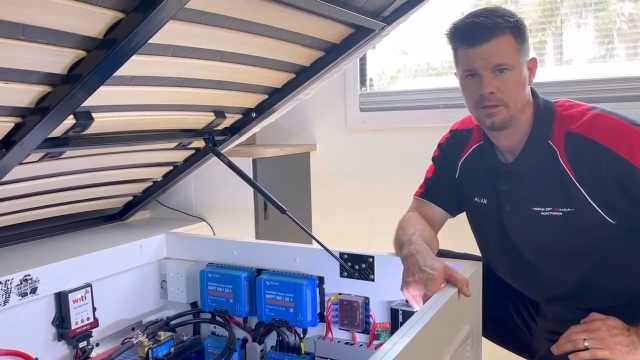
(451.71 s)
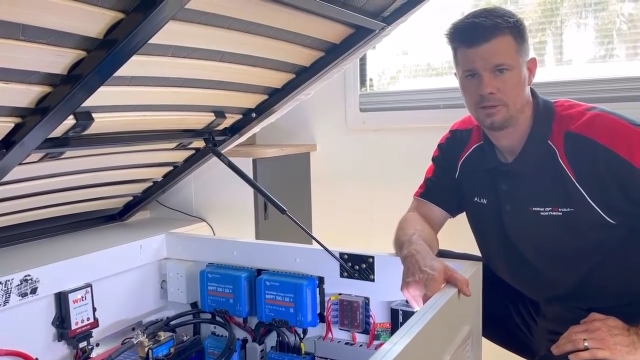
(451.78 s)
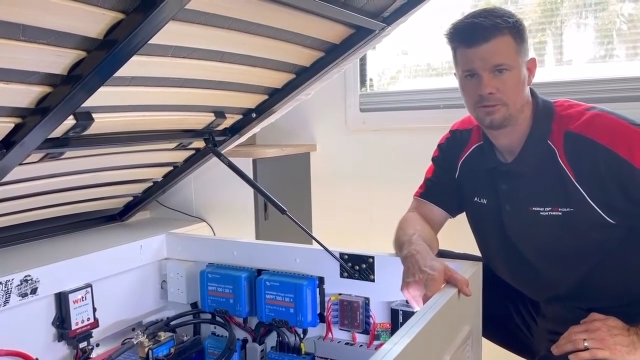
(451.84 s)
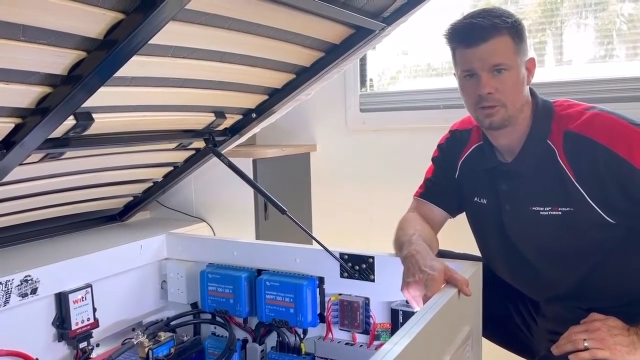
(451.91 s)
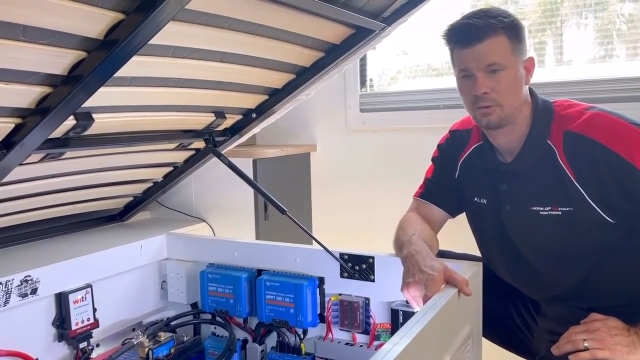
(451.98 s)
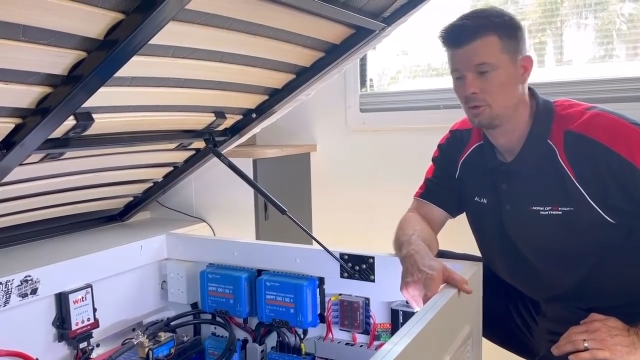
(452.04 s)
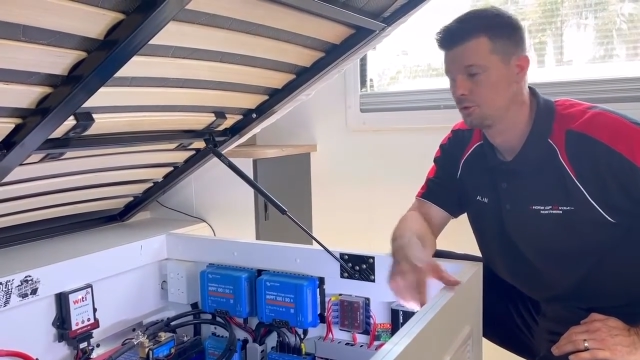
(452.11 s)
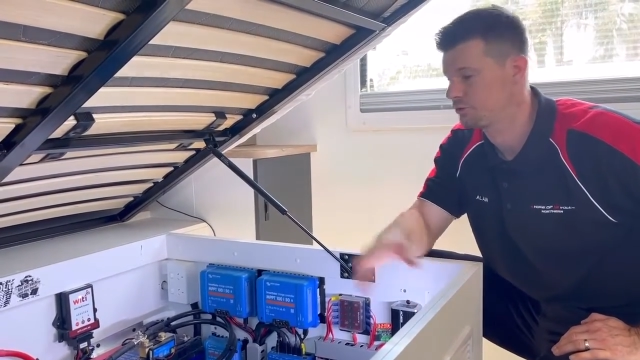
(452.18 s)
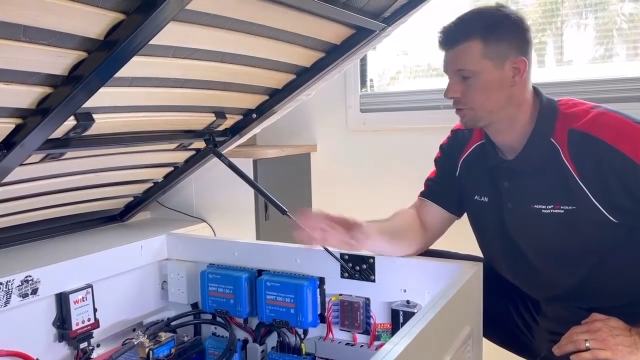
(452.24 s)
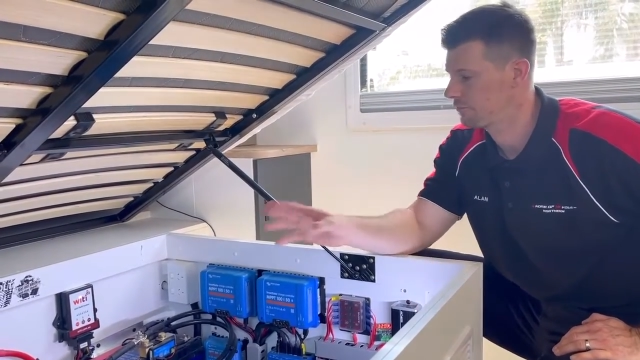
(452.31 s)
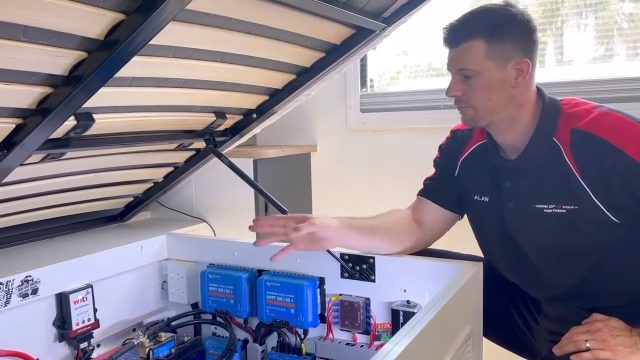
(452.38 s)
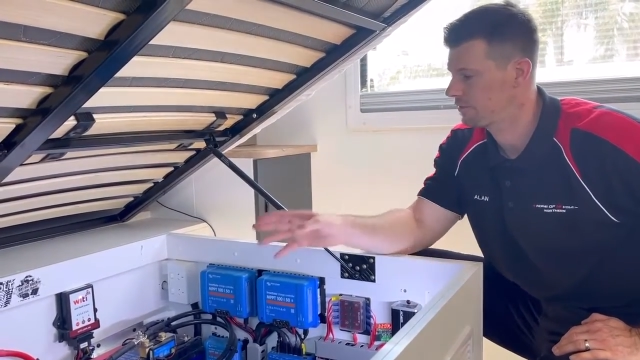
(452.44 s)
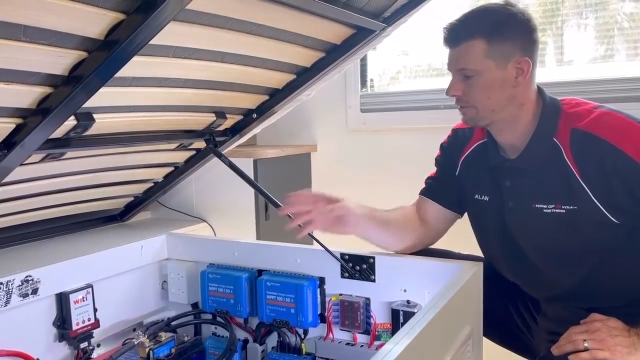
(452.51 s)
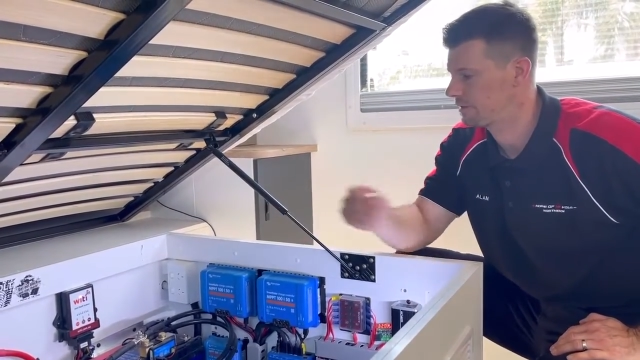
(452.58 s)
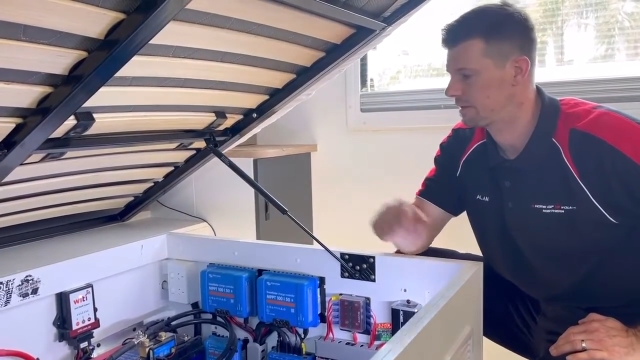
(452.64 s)
So we also
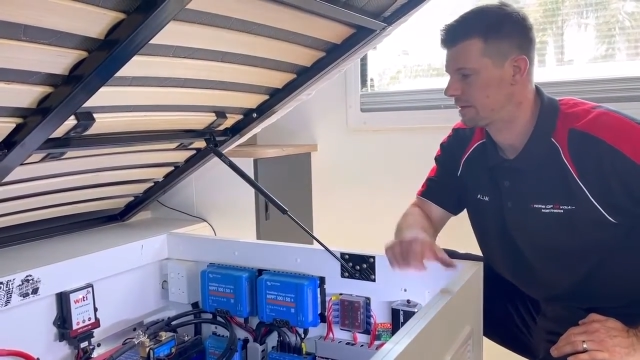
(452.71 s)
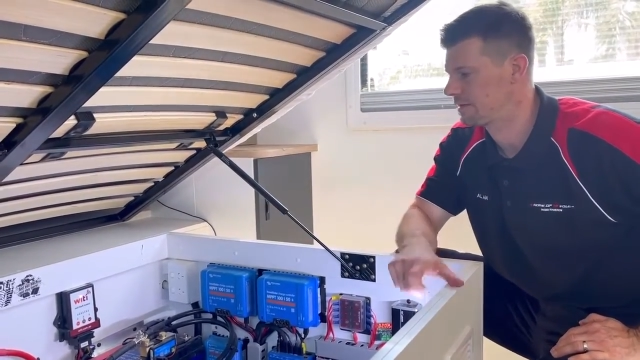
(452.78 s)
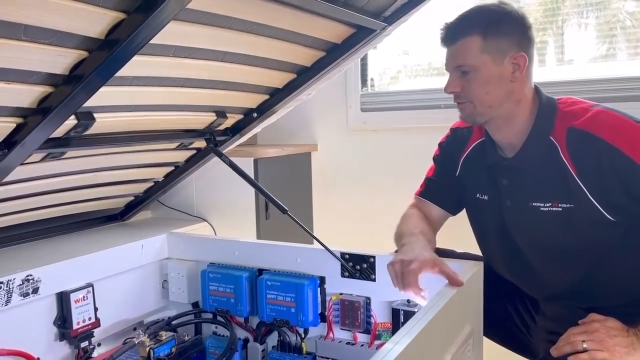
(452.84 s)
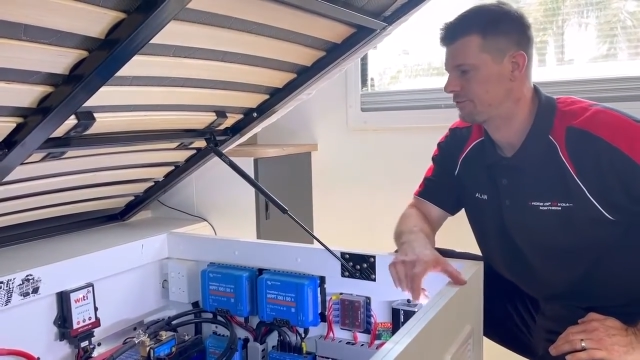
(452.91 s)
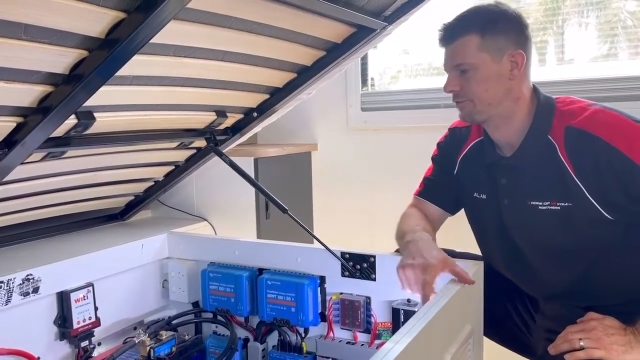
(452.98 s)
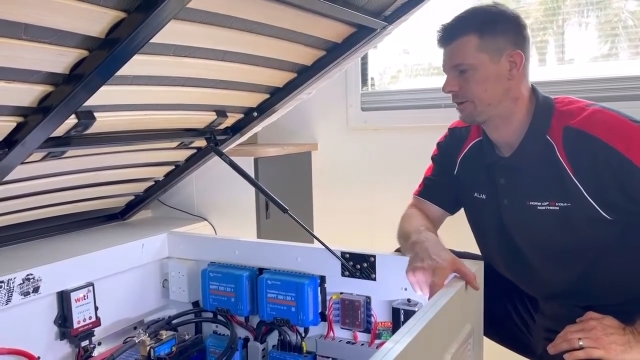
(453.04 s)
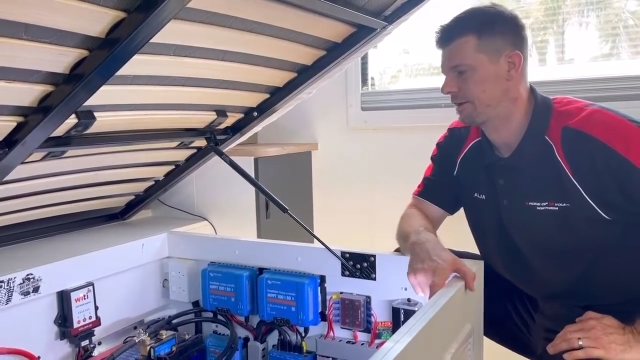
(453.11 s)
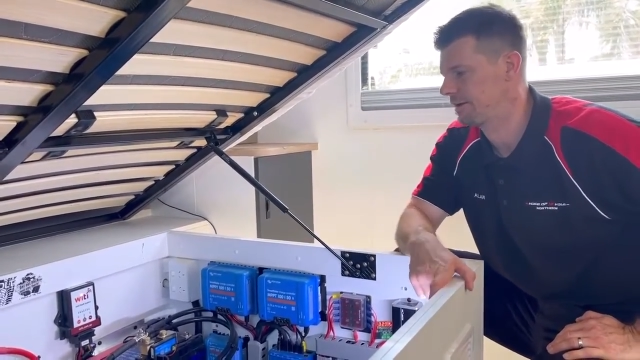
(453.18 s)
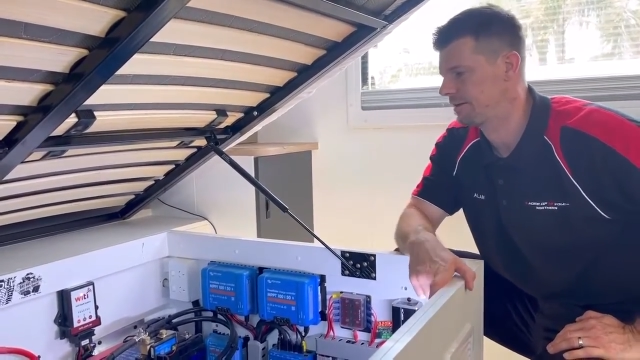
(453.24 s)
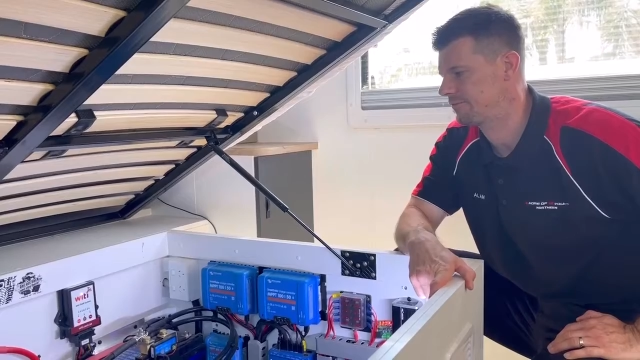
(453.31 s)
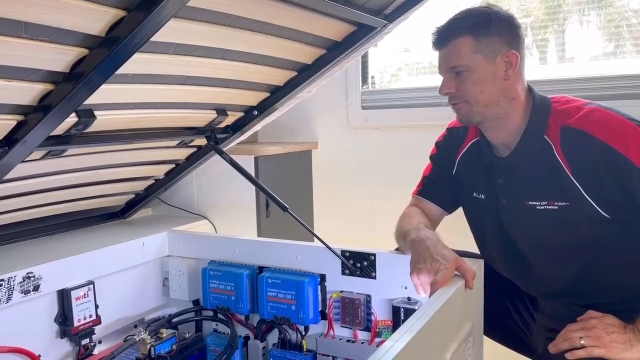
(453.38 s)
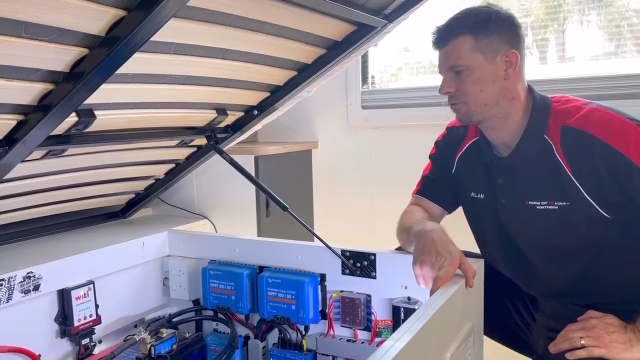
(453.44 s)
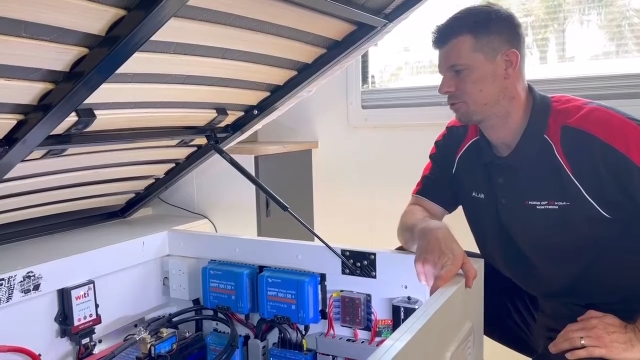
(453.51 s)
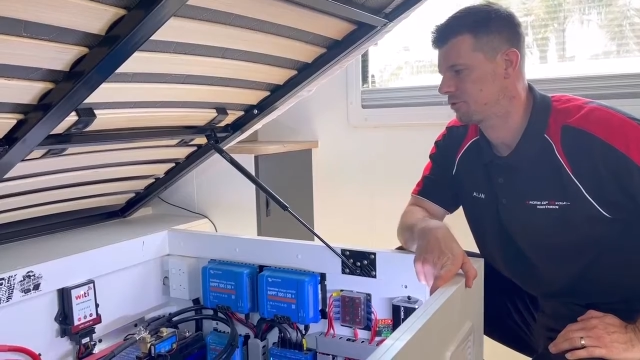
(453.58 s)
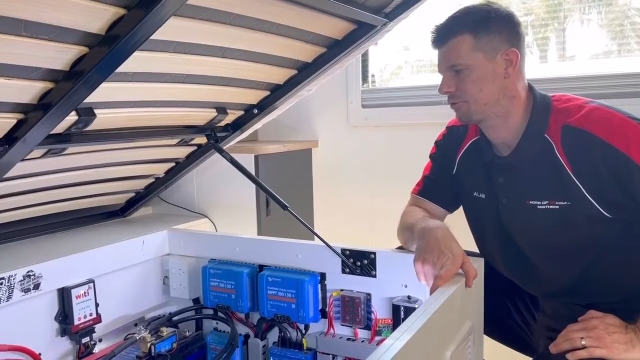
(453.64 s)
fit these. If
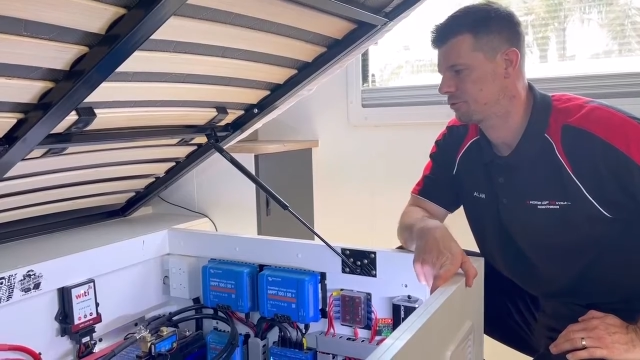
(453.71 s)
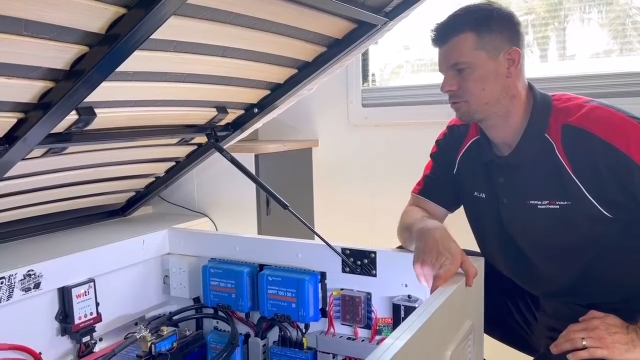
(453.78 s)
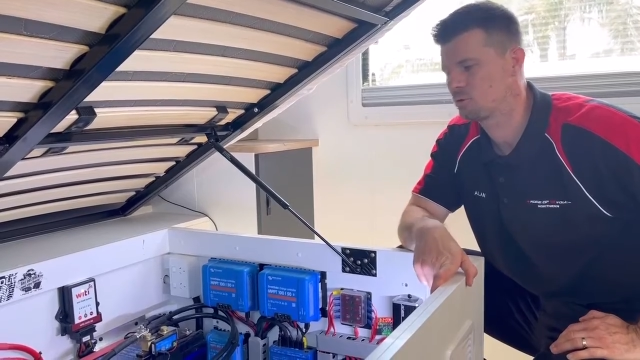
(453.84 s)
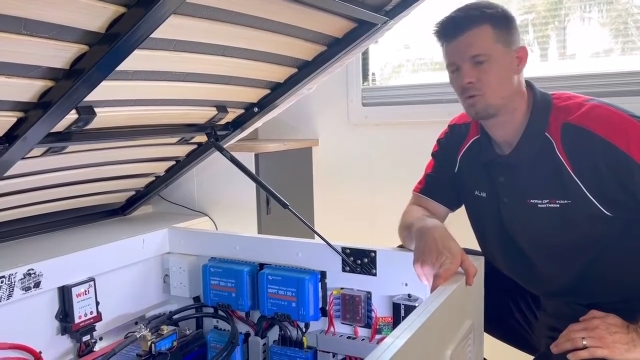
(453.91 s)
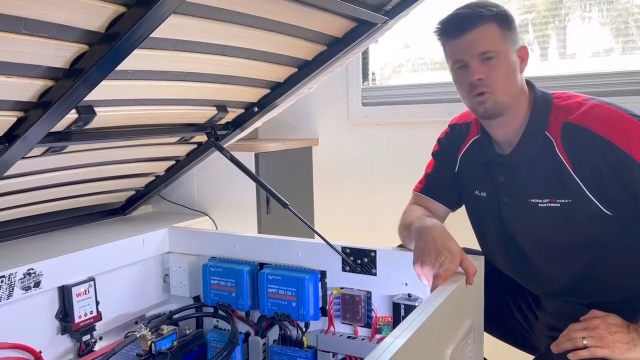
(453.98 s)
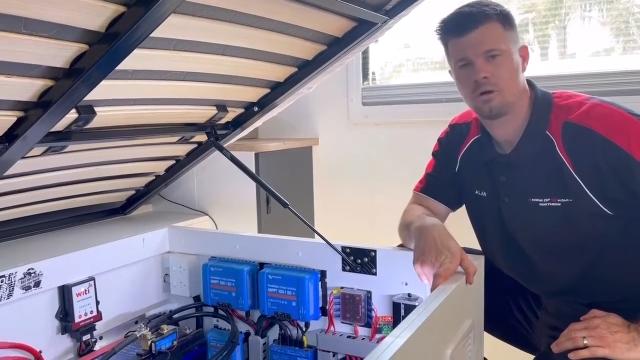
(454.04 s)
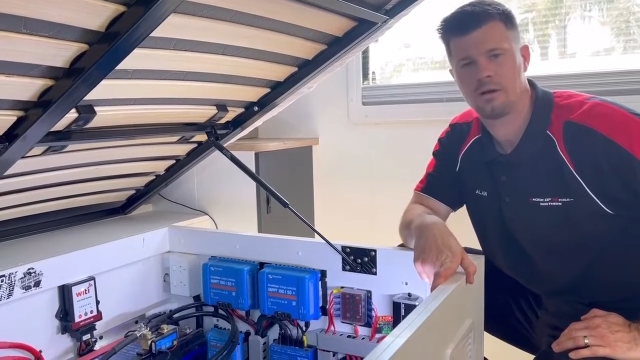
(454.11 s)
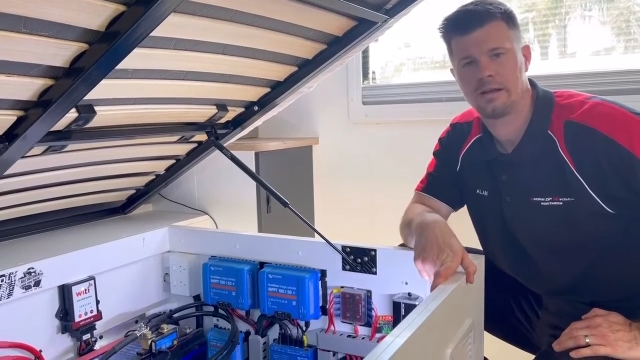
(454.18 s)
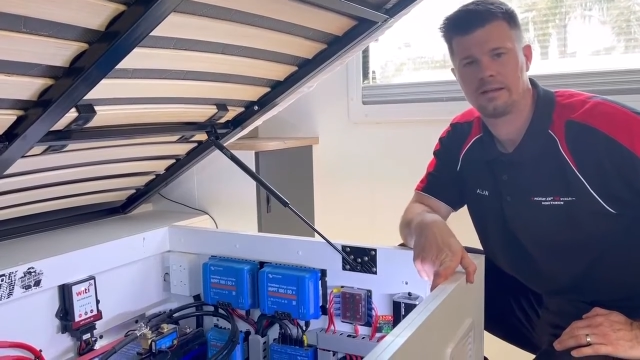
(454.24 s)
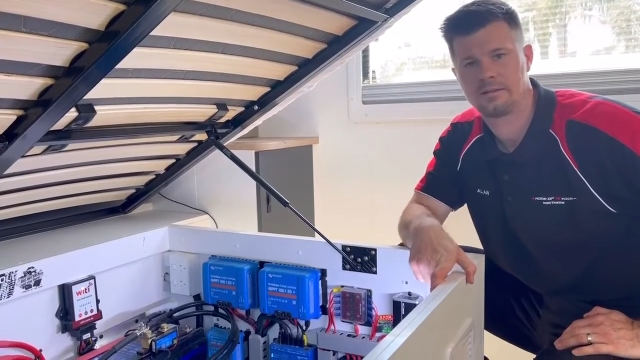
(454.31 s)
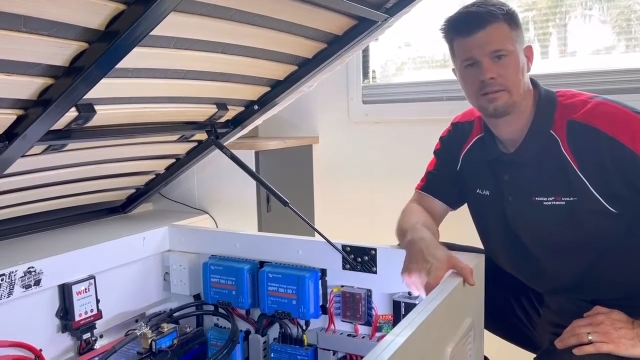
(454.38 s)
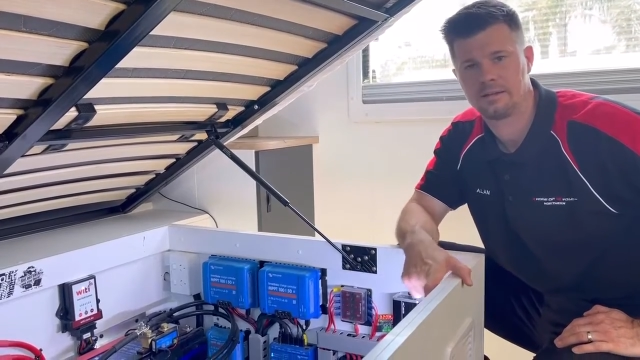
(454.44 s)
you wanted to inquire